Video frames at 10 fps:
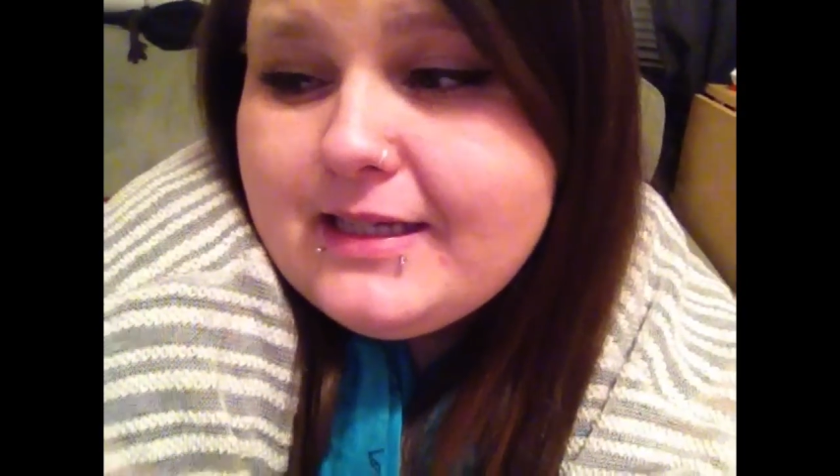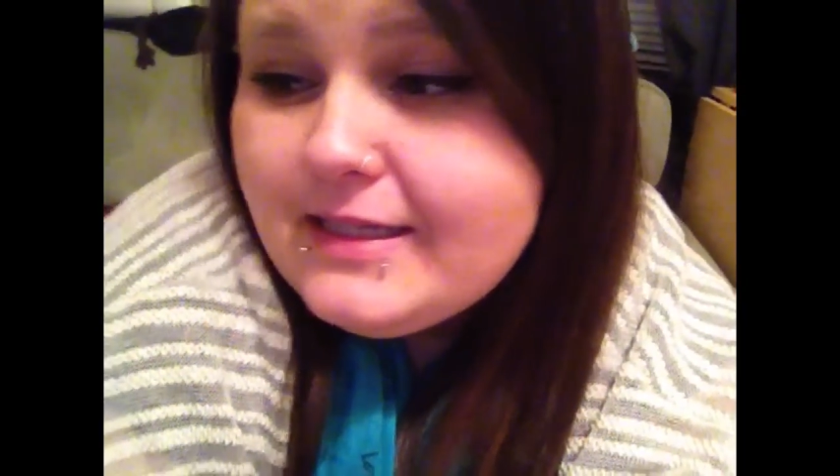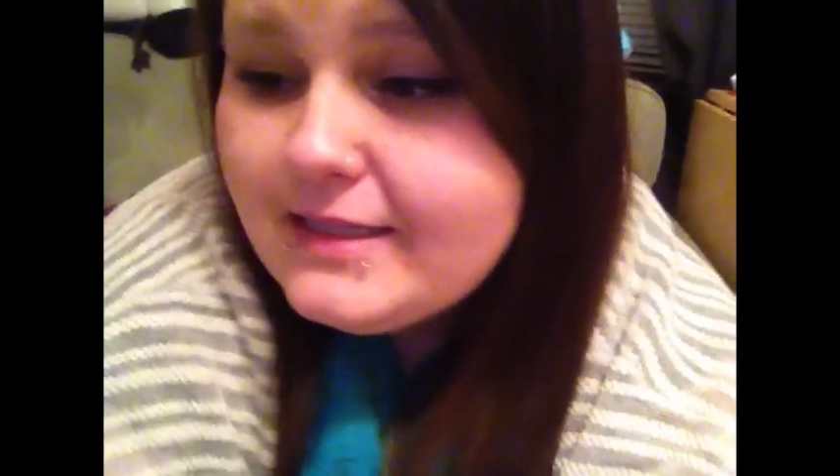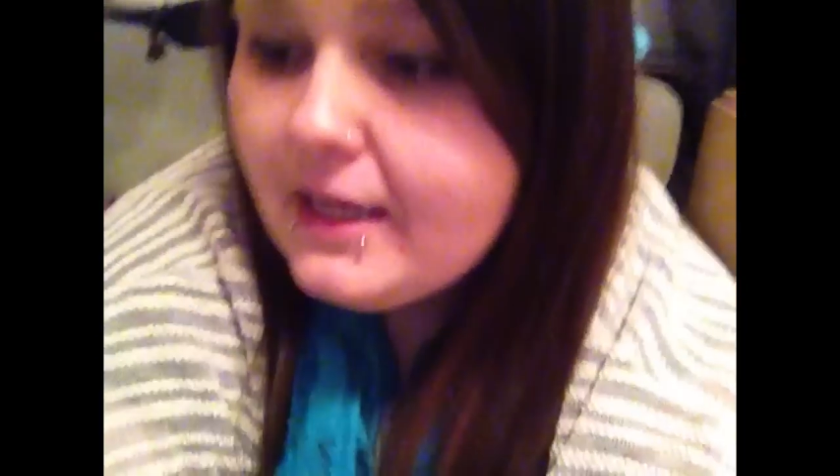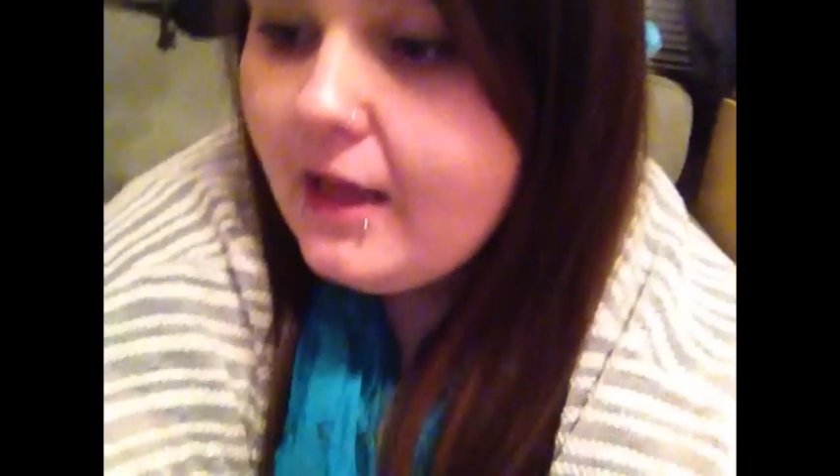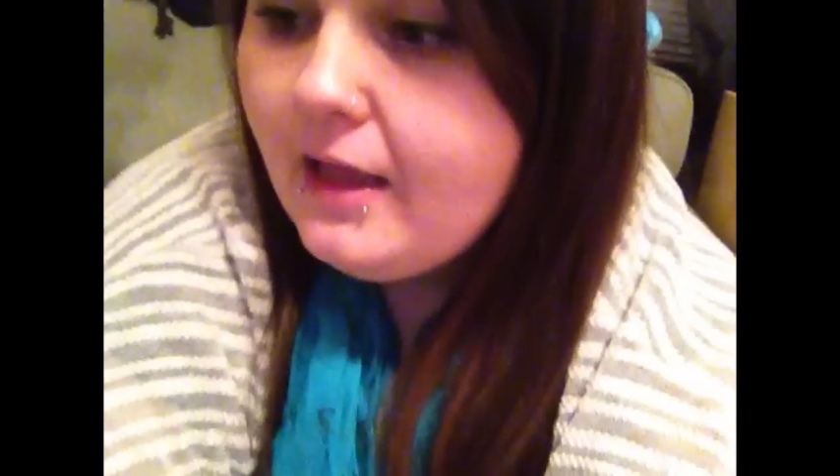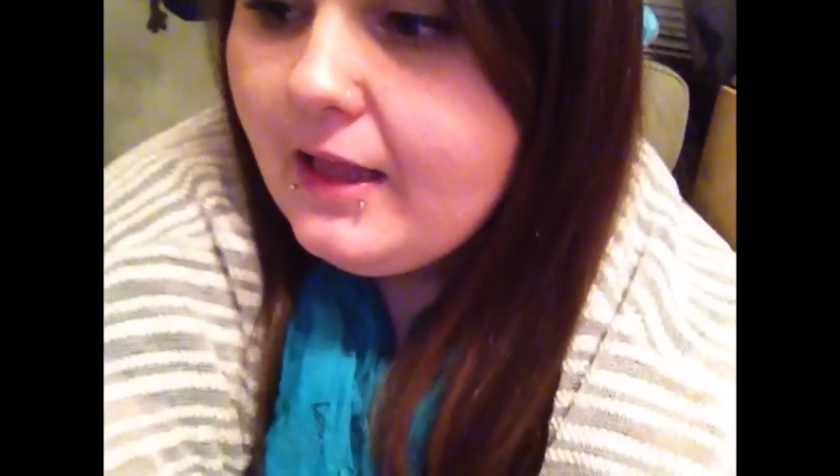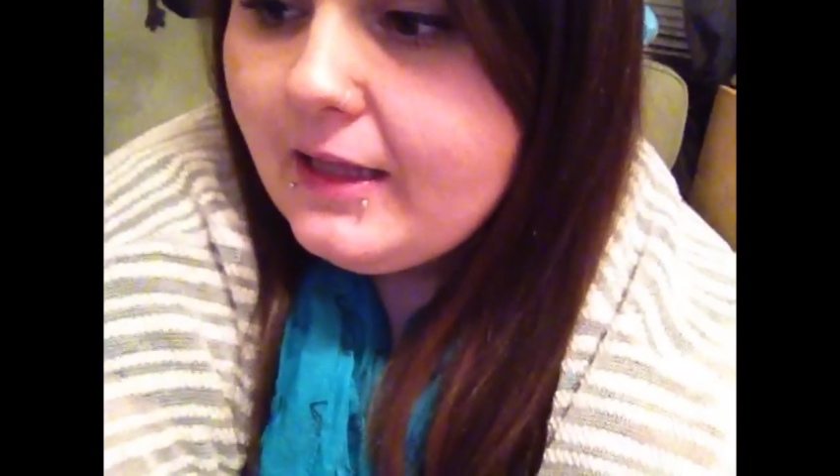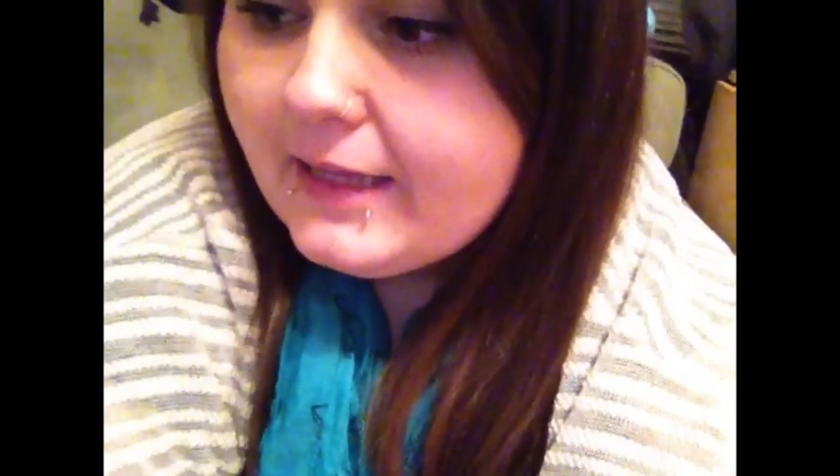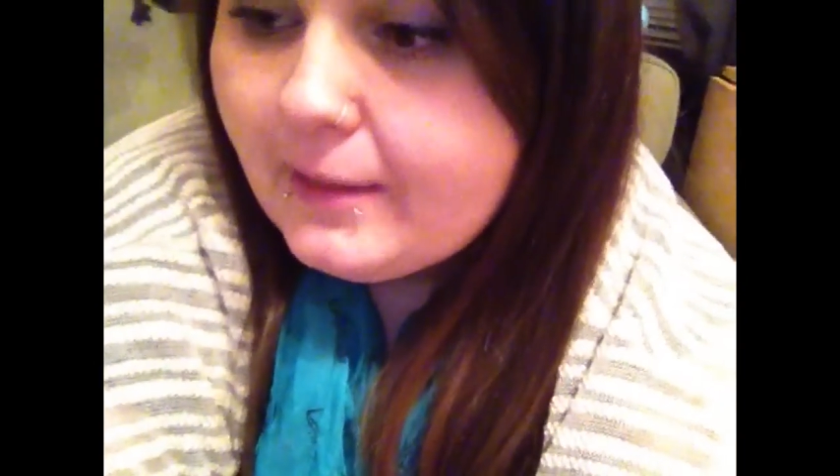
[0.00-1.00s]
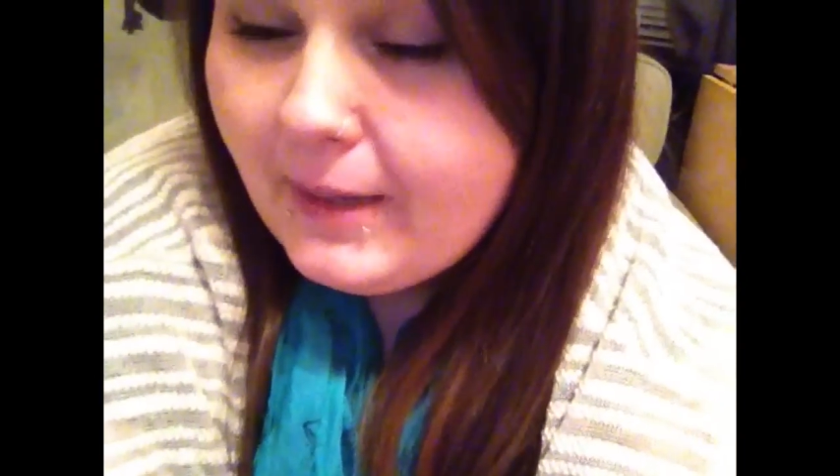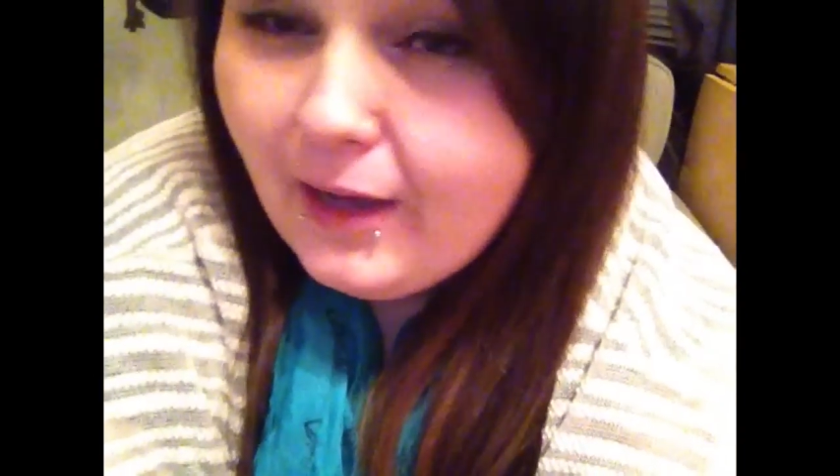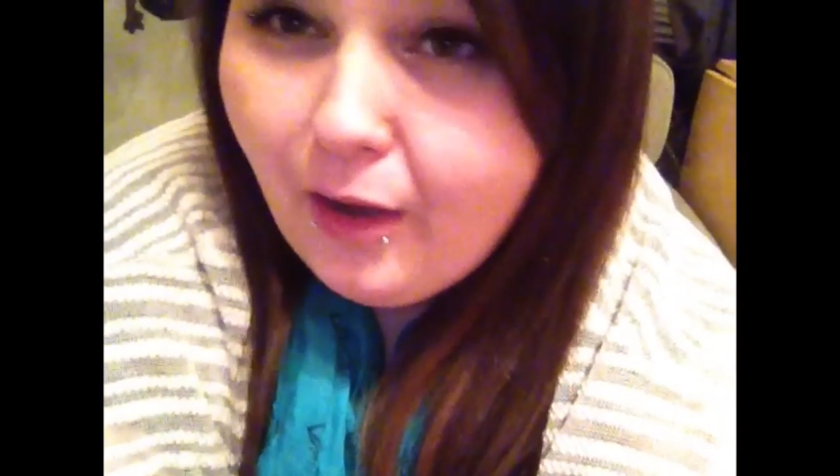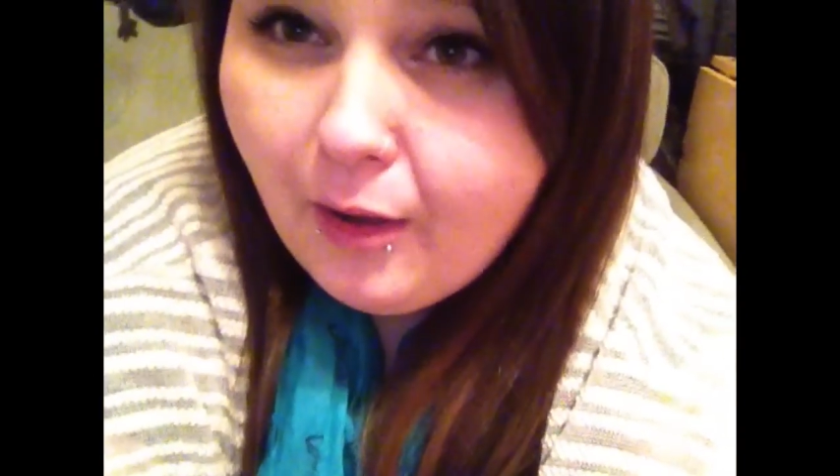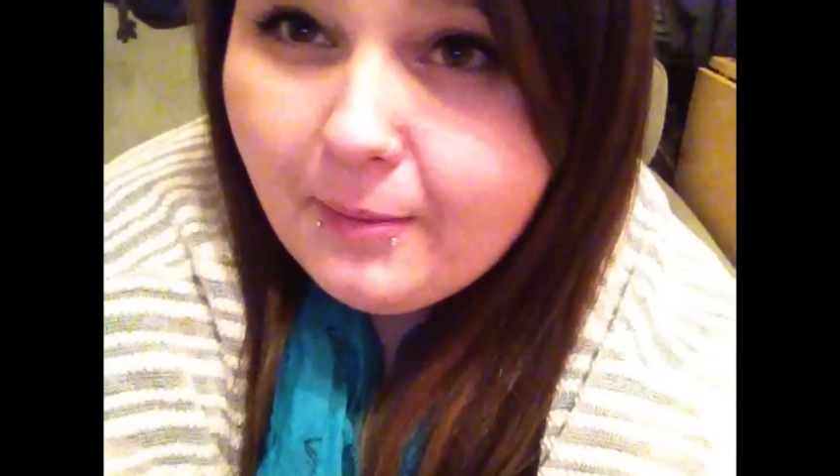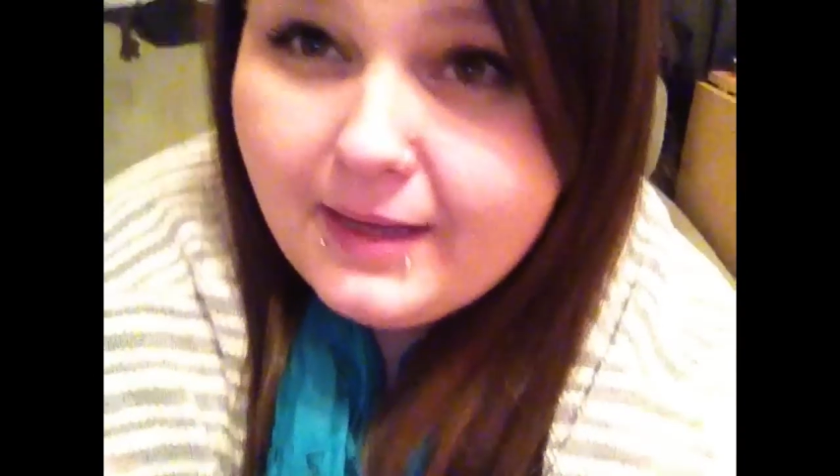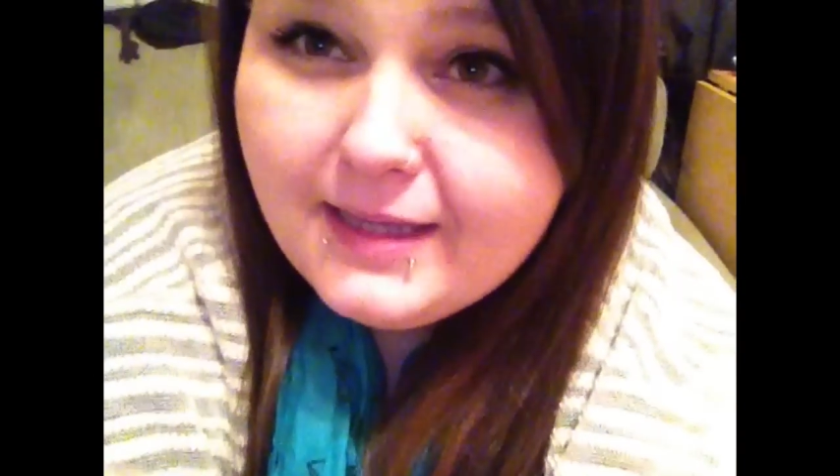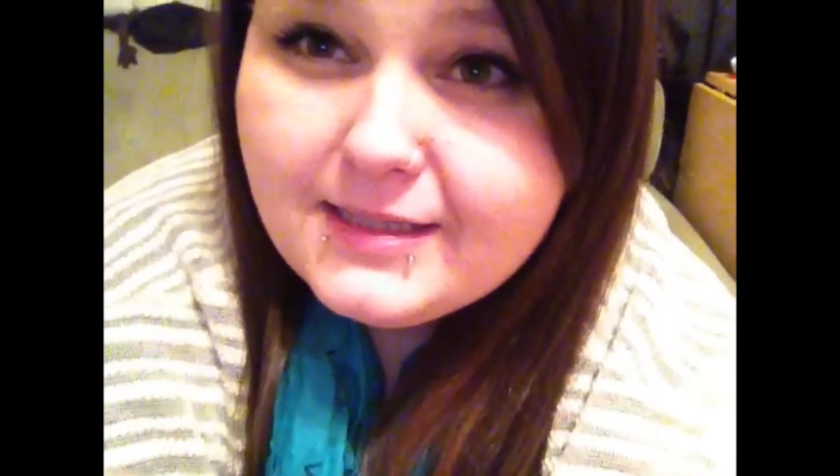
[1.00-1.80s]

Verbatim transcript: is like my hobby.